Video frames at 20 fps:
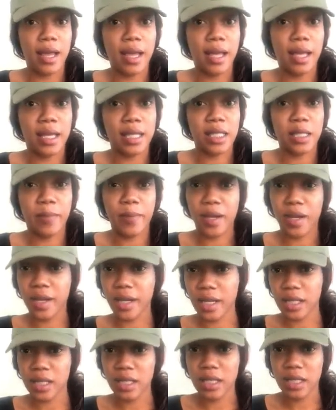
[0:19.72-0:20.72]

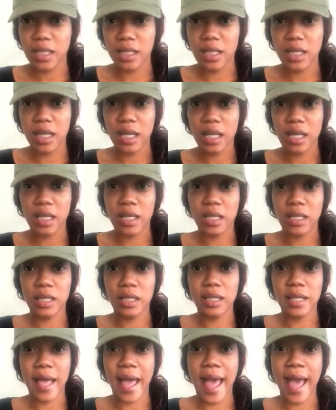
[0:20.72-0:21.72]

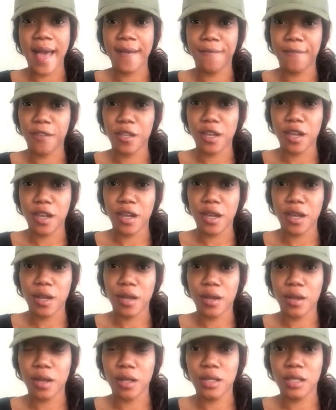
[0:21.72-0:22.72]
experiences
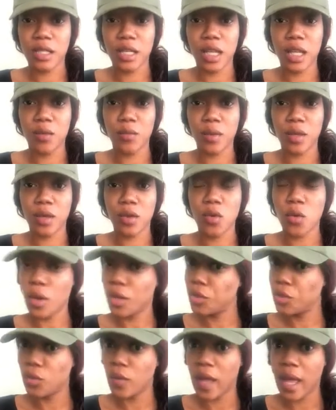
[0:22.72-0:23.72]
after dealing with
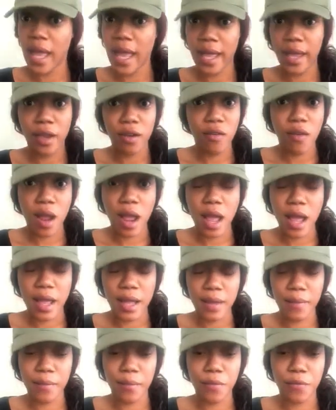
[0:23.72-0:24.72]
going through a hate
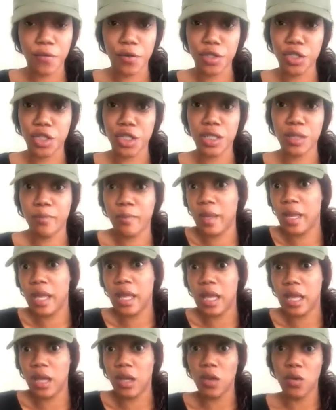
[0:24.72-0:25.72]
crime for just
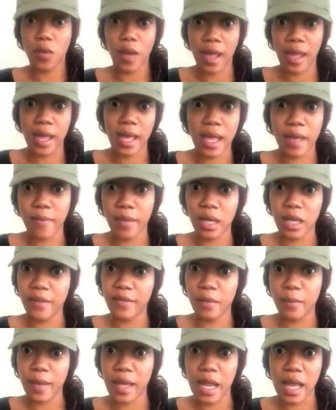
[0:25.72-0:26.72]
being who I am and
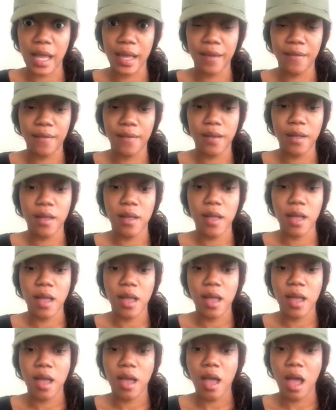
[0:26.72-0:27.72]
living my life.
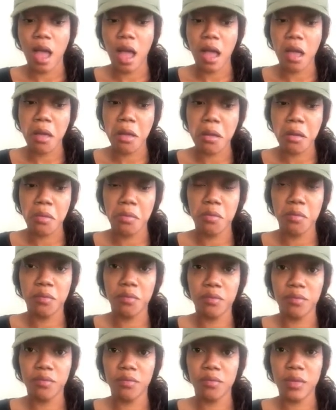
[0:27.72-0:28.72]

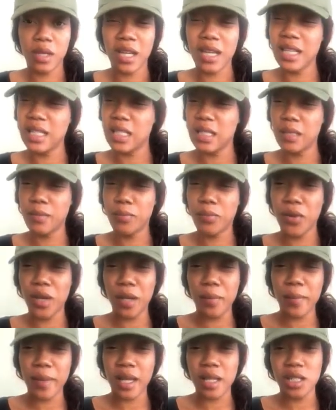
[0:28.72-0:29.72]
And it's
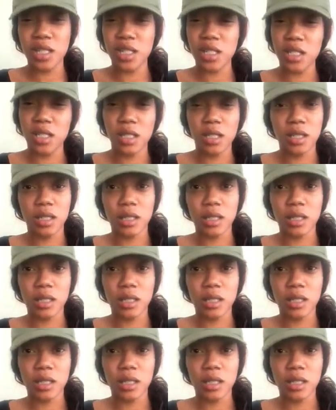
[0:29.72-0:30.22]
pretty much